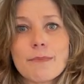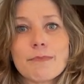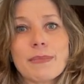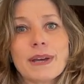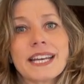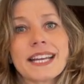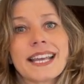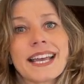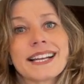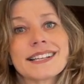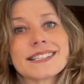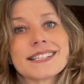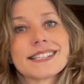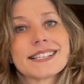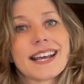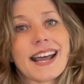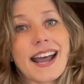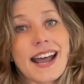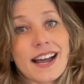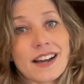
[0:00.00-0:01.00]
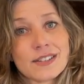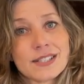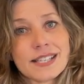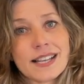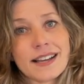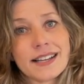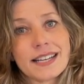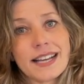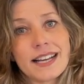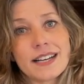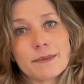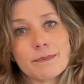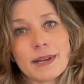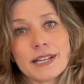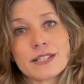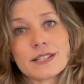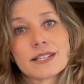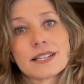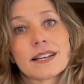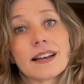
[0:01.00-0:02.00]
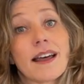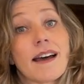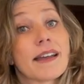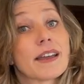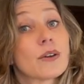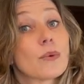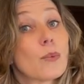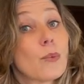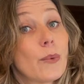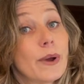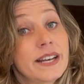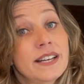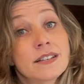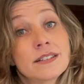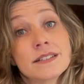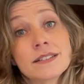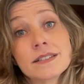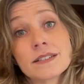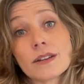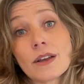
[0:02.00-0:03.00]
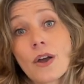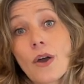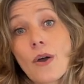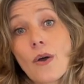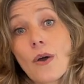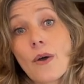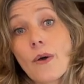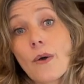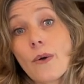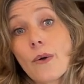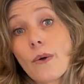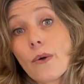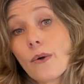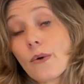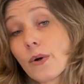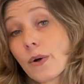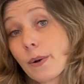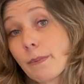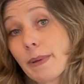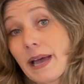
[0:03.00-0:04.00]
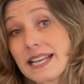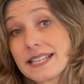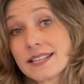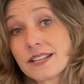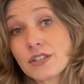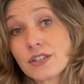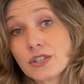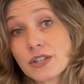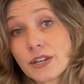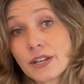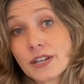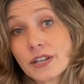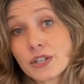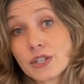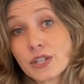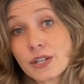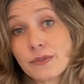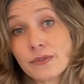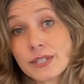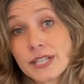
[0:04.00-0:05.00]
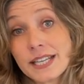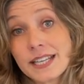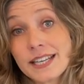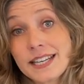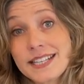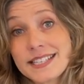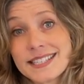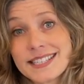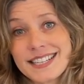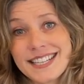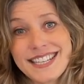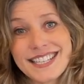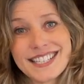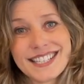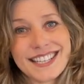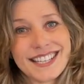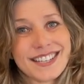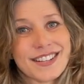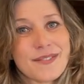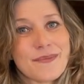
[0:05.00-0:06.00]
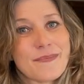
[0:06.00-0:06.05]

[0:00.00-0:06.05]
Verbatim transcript: but against outside elements like wind or, or a passenger shifting in his seat.